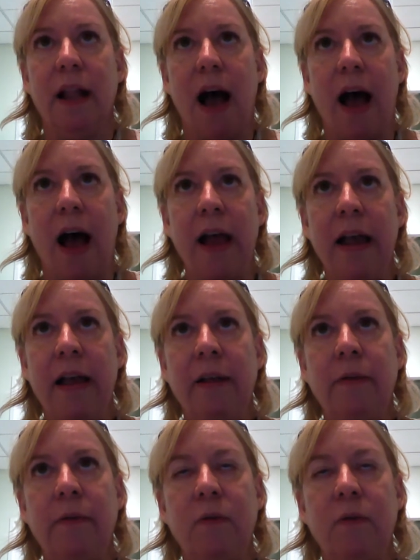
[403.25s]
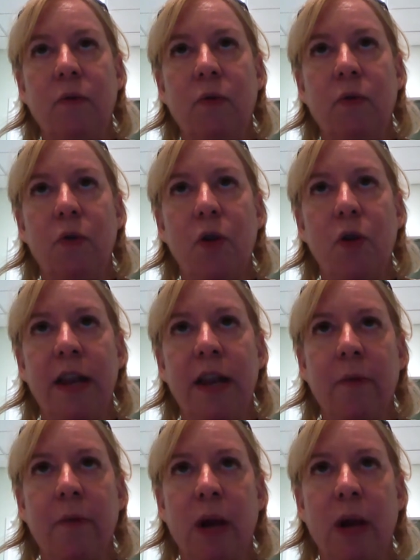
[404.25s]

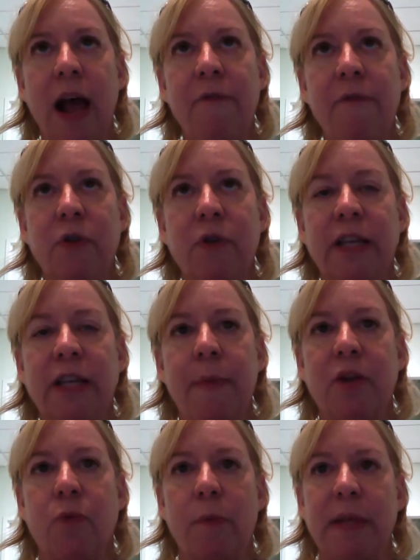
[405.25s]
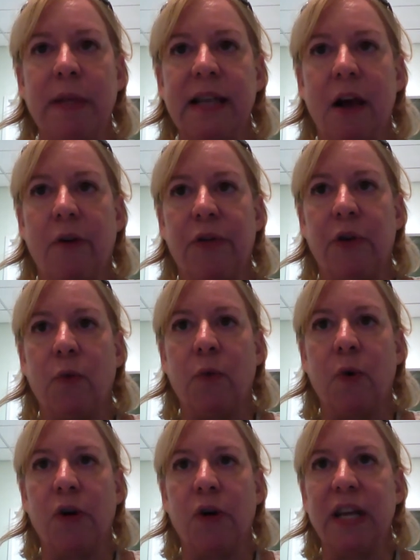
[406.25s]
When I first came into women's health, there
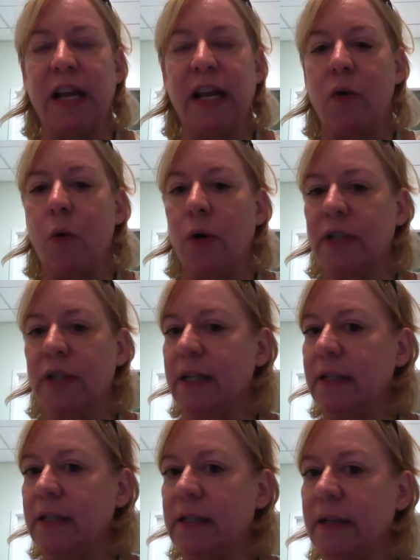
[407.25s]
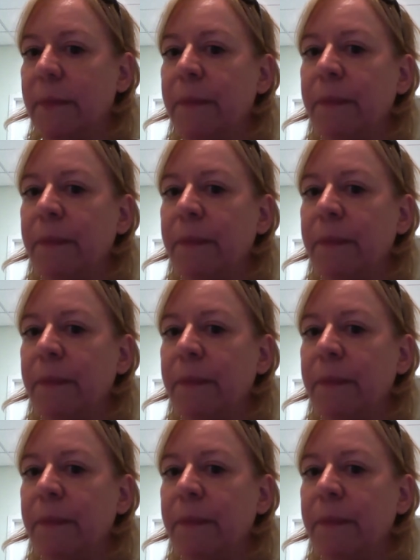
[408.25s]
weren't any courses.